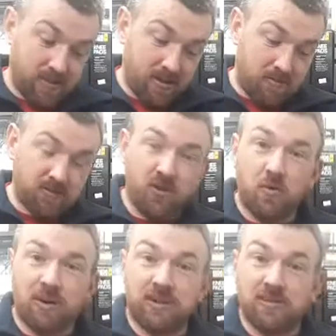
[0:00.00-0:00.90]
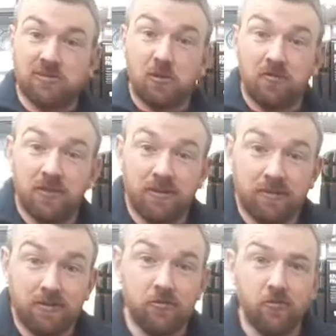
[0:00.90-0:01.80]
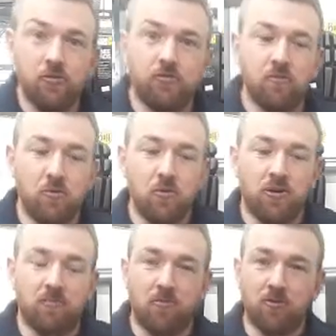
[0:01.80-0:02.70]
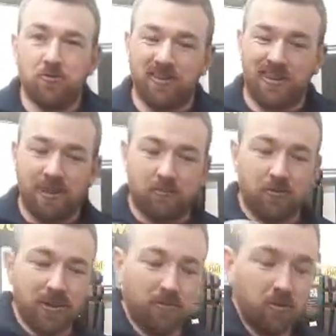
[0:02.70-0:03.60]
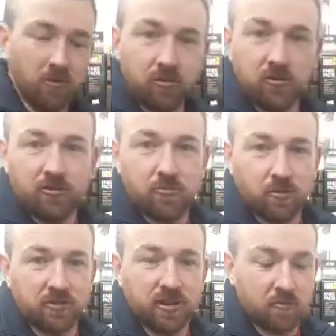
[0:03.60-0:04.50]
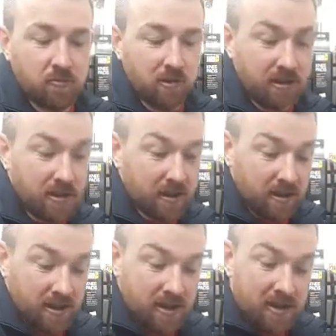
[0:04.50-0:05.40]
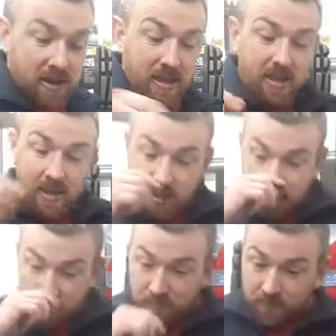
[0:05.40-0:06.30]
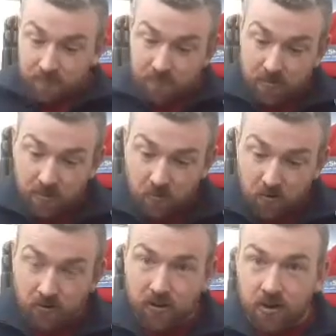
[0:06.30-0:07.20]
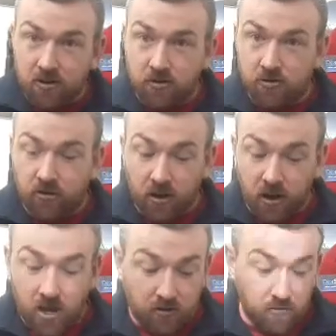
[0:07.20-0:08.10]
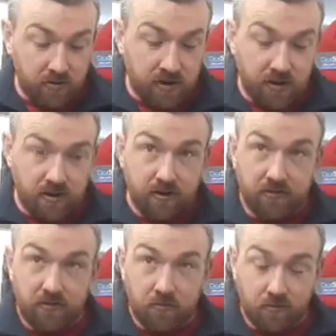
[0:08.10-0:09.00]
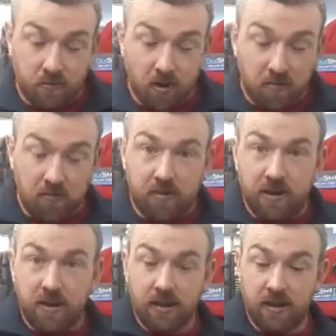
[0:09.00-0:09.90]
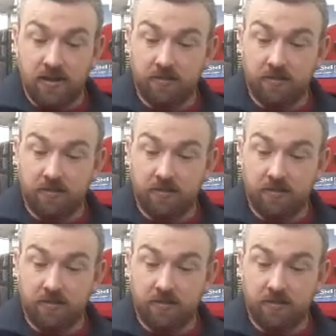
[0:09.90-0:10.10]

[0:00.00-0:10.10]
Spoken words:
we sort of go into the stuff that I would use more so than them two. Them two don't use as much anymore. The one that I used a lot over the years would probably be